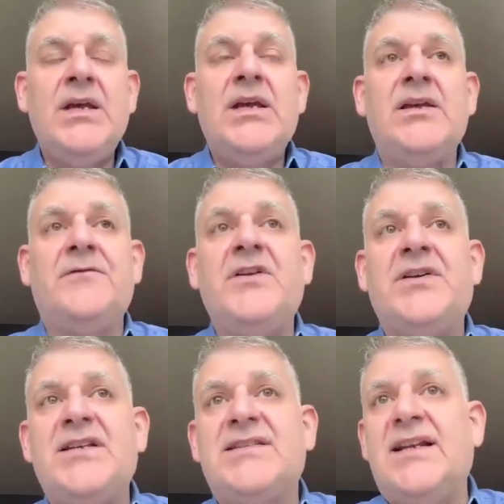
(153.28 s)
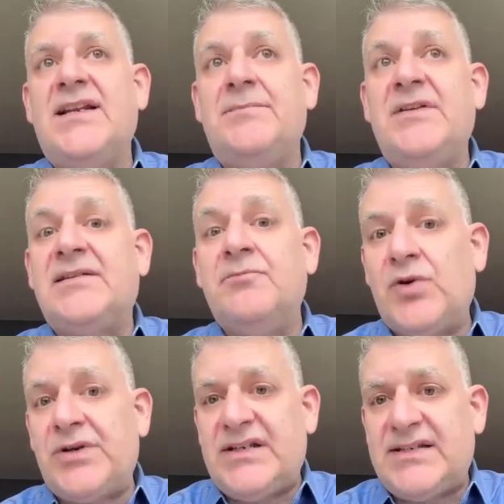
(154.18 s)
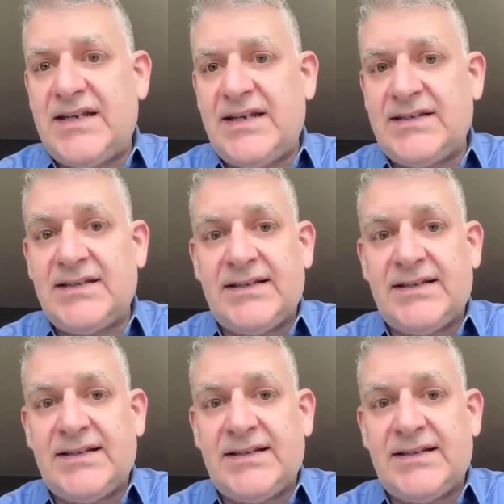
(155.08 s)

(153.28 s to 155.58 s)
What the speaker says: If there is a little bit more disease